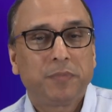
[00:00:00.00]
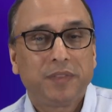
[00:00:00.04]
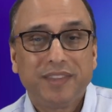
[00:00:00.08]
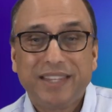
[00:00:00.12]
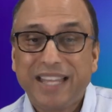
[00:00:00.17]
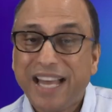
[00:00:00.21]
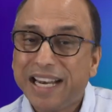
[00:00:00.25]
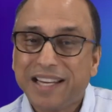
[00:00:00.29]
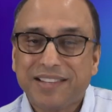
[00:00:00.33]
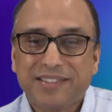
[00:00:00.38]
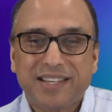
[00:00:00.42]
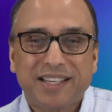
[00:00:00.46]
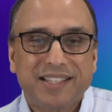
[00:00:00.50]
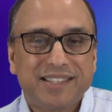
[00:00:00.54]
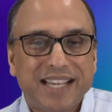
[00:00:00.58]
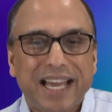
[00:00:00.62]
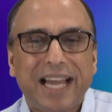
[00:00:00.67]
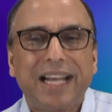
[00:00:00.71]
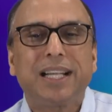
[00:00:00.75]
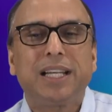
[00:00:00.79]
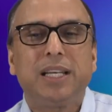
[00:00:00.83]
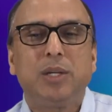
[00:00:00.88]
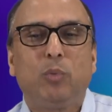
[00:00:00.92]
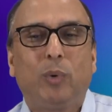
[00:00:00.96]
That is
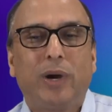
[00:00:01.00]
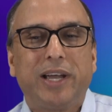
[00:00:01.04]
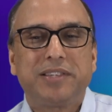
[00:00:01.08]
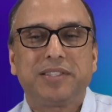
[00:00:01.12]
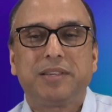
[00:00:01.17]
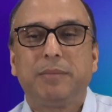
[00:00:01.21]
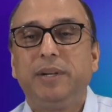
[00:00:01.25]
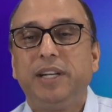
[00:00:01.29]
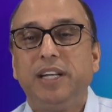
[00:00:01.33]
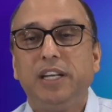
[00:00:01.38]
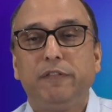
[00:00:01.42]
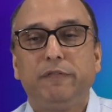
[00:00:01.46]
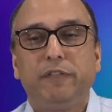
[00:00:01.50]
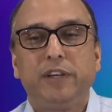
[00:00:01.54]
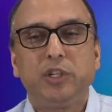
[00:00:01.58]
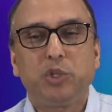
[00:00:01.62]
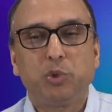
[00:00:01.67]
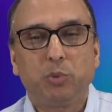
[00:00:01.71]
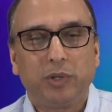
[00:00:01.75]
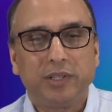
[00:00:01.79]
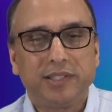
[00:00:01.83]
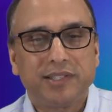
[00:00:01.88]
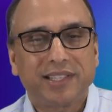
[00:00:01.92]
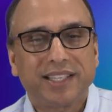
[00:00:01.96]
exactly why some
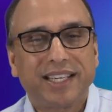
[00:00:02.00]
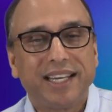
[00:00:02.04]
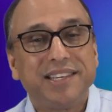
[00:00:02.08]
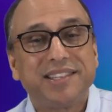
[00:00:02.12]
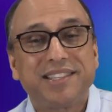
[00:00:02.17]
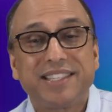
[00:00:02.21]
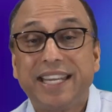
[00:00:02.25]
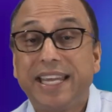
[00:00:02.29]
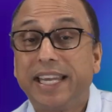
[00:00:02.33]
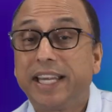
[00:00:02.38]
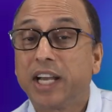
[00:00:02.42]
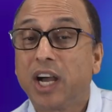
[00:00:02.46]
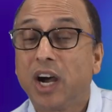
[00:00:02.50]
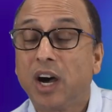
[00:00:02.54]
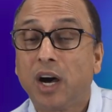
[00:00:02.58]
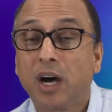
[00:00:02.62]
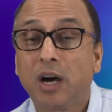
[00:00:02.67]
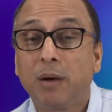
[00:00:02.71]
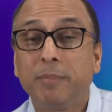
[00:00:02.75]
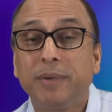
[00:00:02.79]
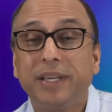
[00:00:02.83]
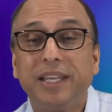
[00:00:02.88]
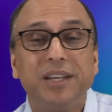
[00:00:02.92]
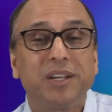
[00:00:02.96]
individuals can stay
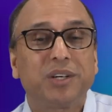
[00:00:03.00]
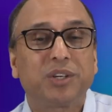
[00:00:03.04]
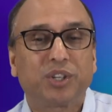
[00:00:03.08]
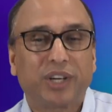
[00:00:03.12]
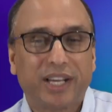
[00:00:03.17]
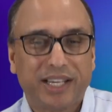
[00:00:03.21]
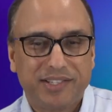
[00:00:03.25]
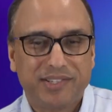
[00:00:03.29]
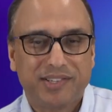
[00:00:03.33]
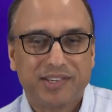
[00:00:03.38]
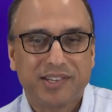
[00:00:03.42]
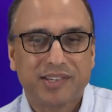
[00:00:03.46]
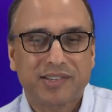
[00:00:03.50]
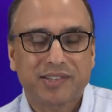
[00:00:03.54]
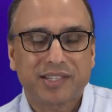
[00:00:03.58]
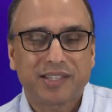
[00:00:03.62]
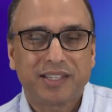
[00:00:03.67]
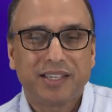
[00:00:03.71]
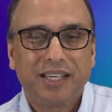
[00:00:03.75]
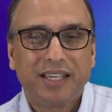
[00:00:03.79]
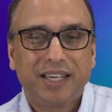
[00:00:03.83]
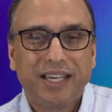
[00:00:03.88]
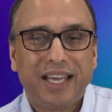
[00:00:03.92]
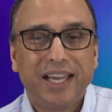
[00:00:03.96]
calm in a
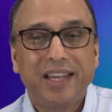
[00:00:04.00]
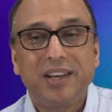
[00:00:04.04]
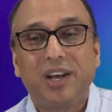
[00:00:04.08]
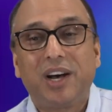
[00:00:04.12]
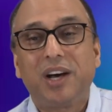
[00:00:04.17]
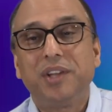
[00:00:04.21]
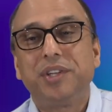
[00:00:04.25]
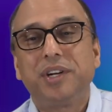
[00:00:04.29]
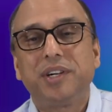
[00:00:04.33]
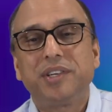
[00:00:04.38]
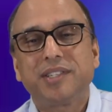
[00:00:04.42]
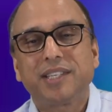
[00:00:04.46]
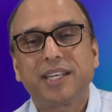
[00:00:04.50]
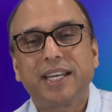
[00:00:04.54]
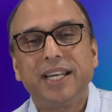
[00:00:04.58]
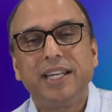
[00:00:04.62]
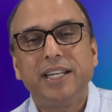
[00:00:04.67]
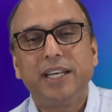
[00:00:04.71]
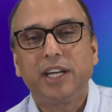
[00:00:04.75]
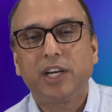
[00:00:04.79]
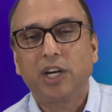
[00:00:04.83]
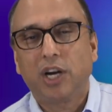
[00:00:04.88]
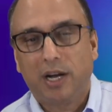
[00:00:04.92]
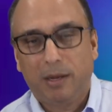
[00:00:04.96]
crisis and others
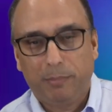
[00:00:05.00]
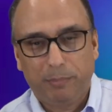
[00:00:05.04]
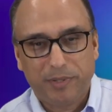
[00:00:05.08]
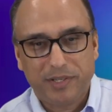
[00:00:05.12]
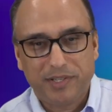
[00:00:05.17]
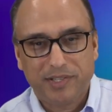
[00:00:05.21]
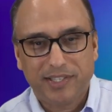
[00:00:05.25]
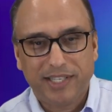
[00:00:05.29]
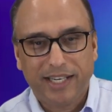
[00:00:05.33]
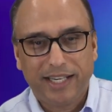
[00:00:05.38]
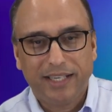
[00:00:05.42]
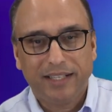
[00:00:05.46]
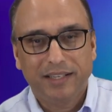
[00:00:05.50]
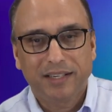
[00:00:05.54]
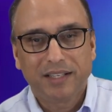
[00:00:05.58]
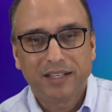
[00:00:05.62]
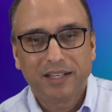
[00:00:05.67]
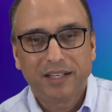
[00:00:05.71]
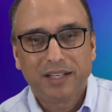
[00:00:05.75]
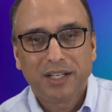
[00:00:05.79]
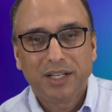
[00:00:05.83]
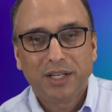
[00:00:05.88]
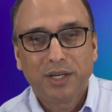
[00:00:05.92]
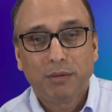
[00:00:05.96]
can decompensate.
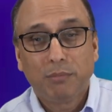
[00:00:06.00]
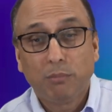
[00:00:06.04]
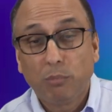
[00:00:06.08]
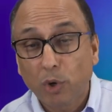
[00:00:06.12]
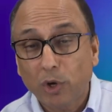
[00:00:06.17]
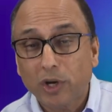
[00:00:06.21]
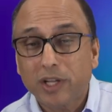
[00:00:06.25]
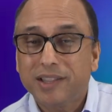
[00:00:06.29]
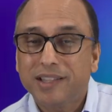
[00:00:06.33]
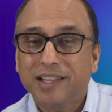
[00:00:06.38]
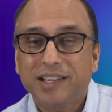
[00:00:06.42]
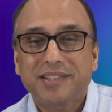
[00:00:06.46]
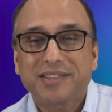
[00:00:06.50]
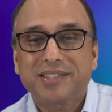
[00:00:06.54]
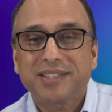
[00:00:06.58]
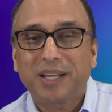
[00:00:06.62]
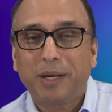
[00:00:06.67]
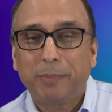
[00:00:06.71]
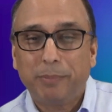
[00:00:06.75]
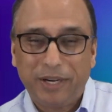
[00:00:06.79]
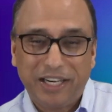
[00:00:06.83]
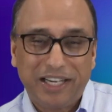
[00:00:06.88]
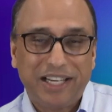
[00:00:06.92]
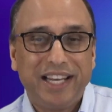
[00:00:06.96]
More on this
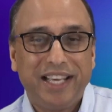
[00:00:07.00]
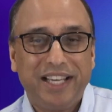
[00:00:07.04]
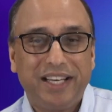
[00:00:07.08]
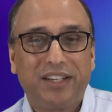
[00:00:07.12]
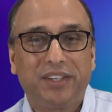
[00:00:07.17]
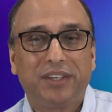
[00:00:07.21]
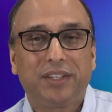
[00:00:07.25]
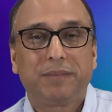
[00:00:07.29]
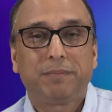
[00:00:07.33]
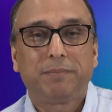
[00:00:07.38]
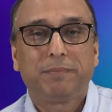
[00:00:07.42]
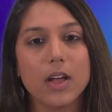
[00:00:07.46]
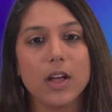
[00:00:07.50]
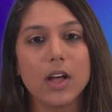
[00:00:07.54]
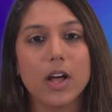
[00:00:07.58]
a bit later.